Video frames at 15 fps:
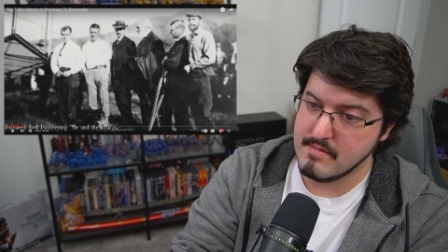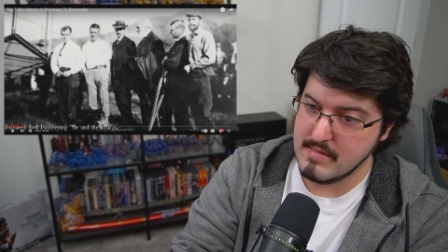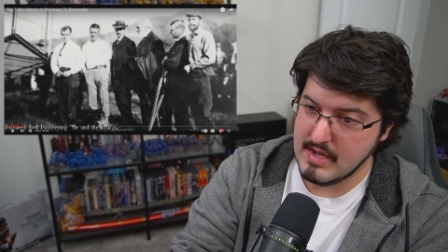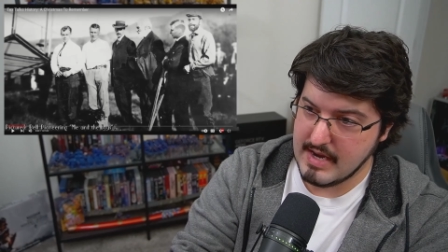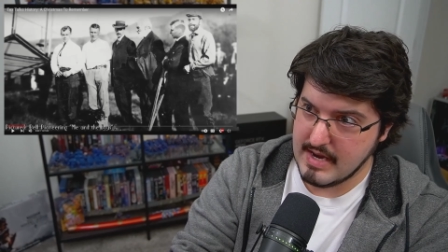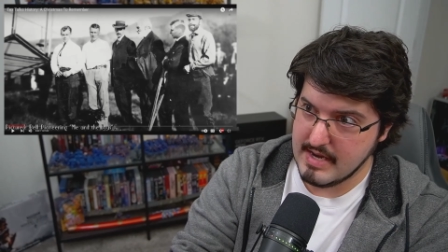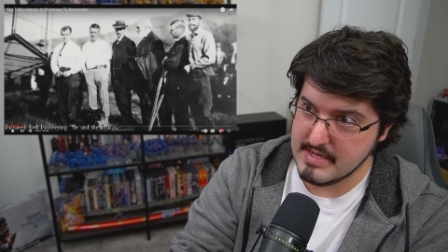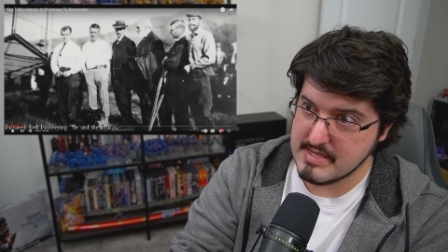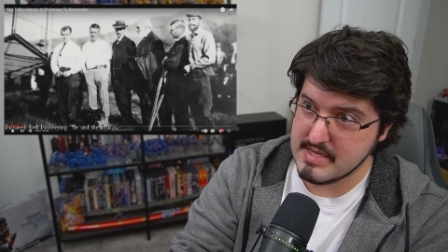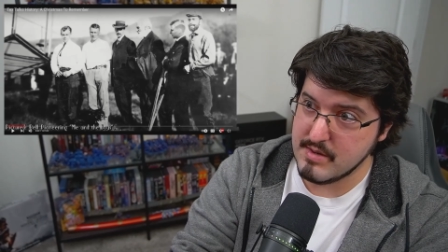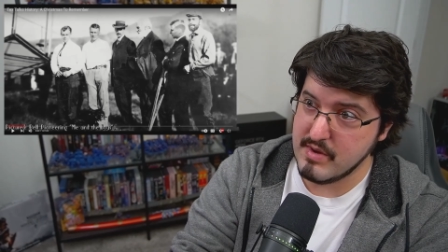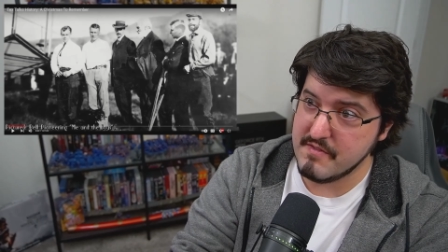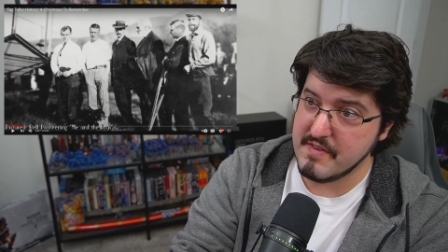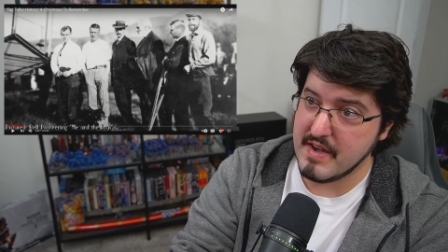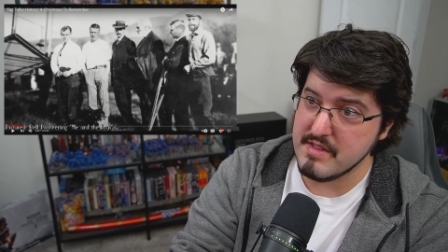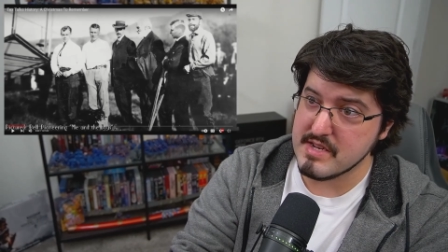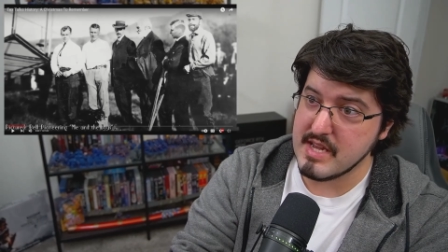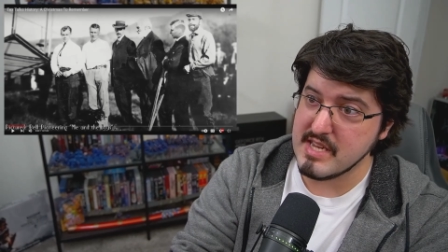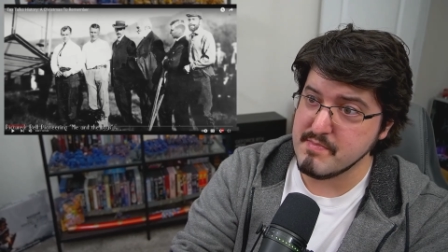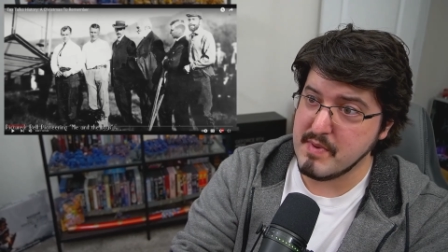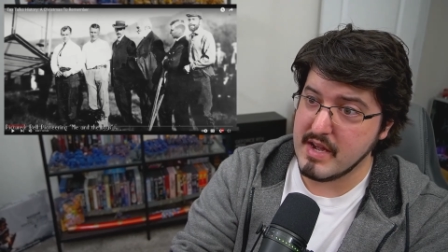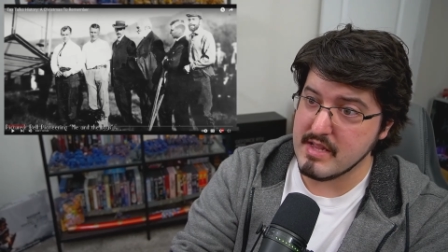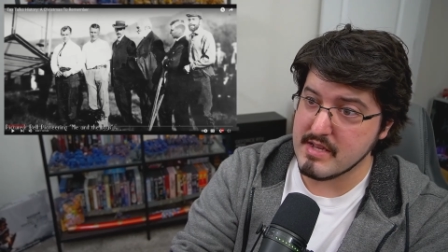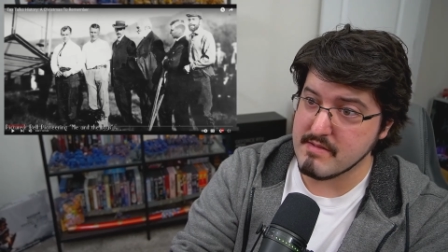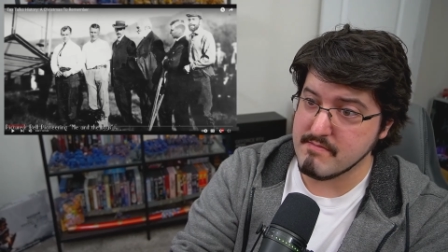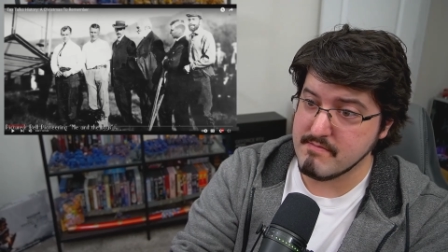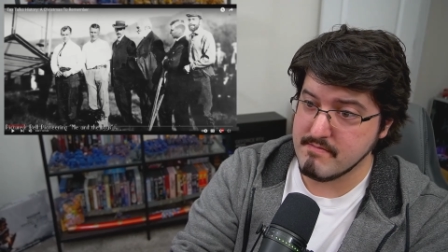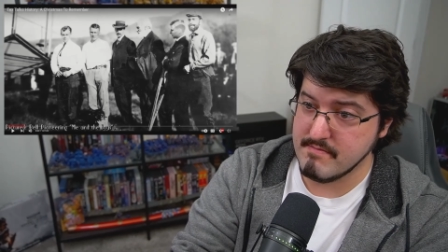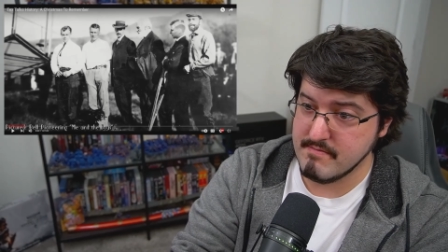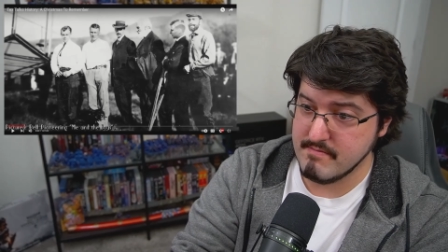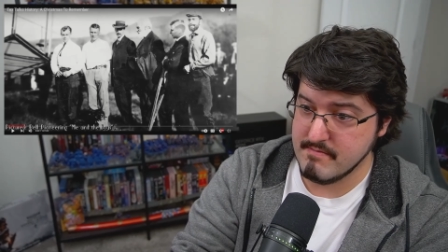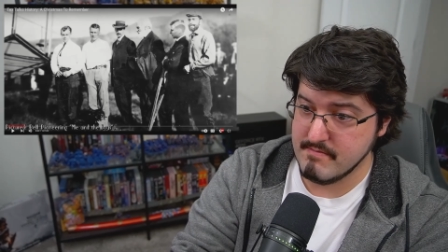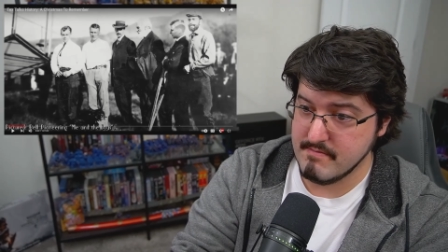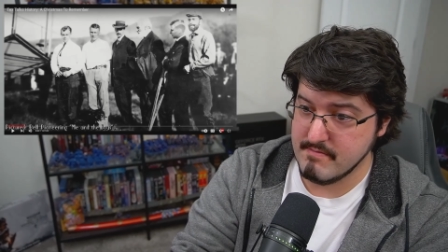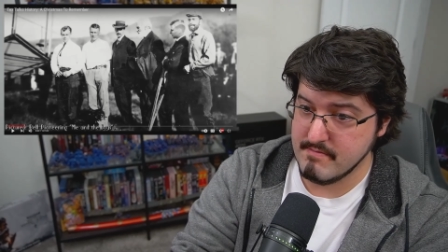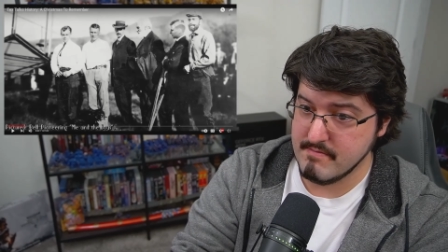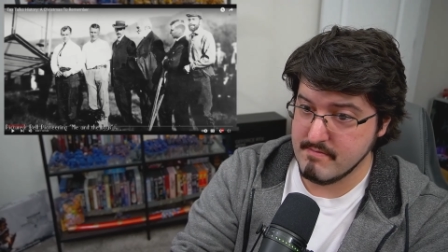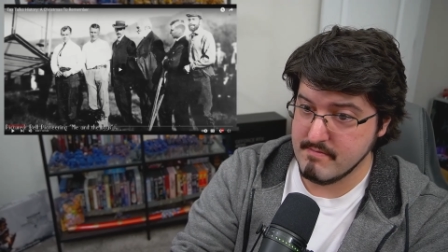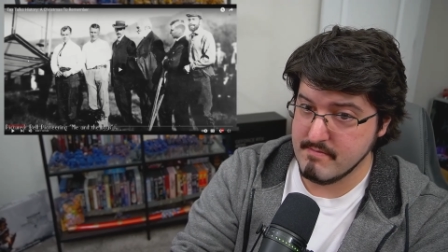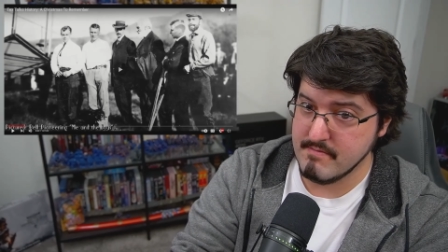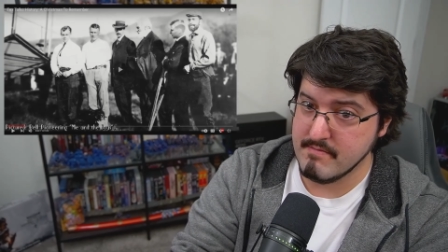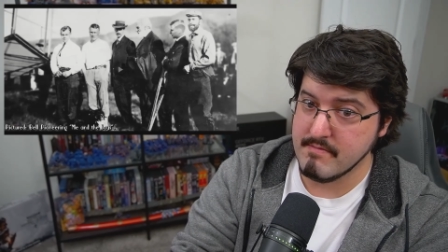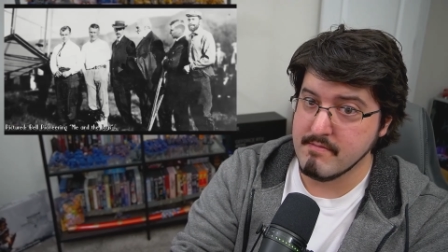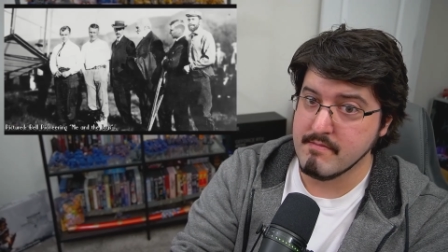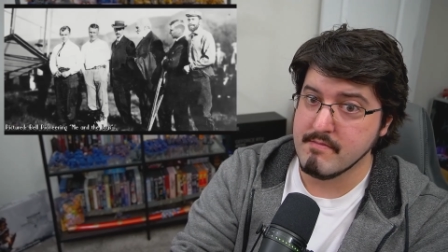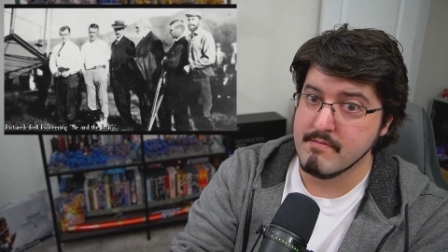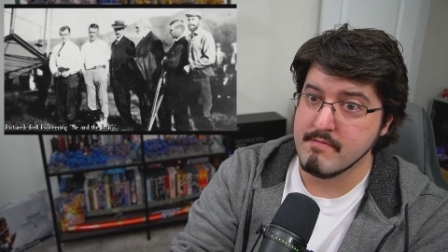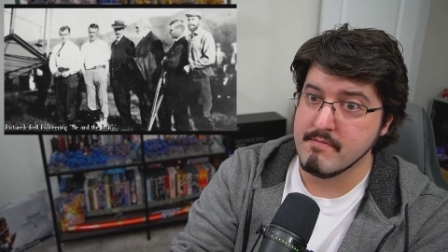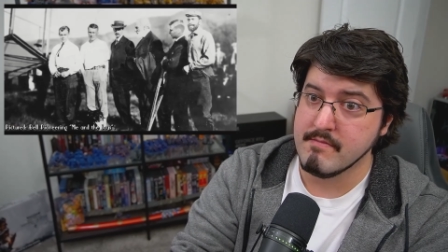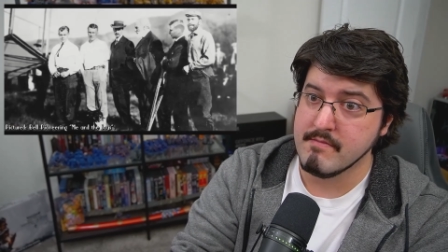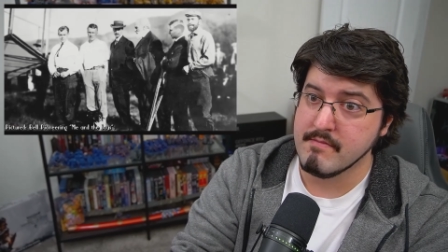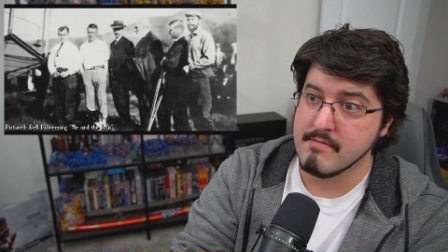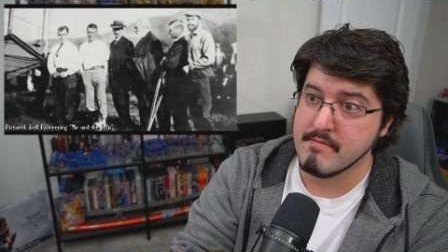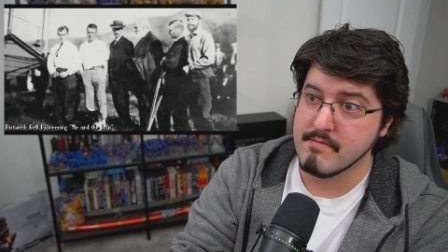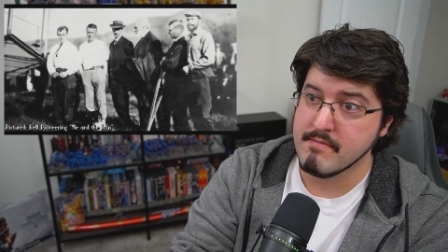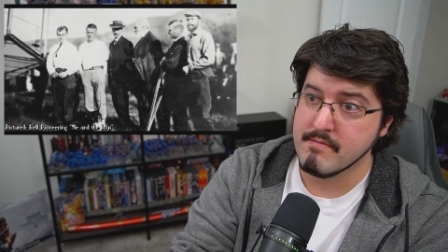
I see we found the test pilot. Provided funding,